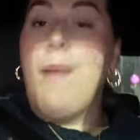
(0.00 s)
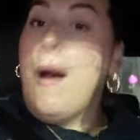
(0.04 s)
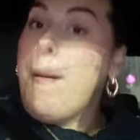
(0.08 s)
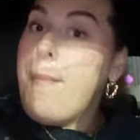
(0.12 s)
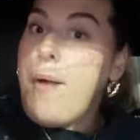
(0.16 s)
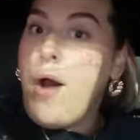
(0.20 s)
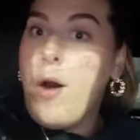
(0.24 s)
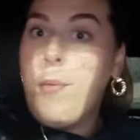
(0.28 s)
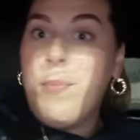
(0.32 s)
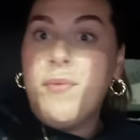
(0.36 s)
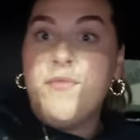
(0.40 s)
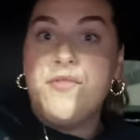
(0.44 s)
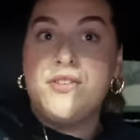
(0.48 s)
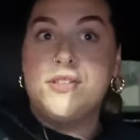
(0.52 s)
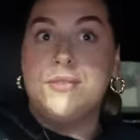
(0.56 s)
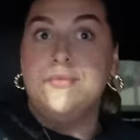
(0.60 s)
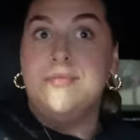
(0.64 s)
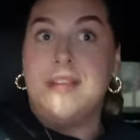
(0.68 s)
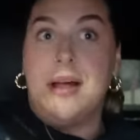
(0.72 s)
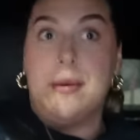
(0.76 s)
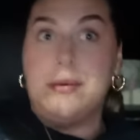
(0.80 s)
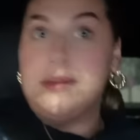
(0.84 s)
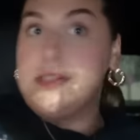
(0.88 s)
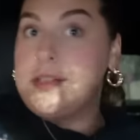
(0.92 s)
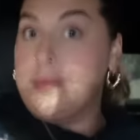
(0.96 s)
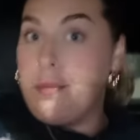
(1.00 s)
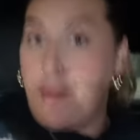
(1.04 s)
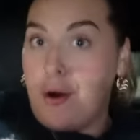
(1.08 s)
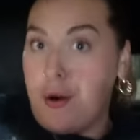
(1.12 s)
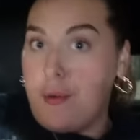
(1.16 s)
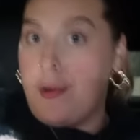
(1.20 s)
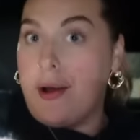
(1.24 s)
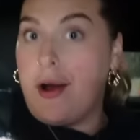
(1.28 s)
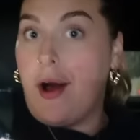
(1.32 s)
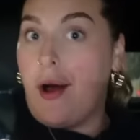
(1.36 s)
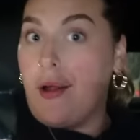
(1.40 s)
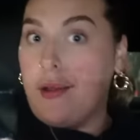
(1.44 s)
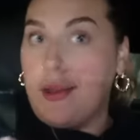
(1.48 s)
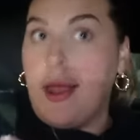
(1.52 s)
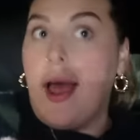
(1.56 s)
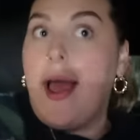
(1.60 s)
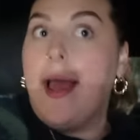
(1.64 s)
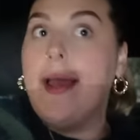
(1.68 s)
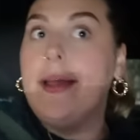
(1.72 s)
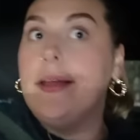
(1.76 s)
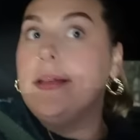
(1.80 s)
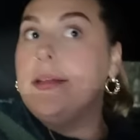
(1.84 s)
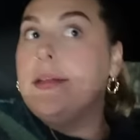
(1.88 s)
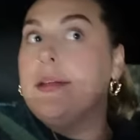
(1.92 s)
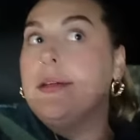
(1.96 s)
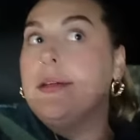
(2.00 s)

I'm hoping for some flowers tomorrow, I can't lie.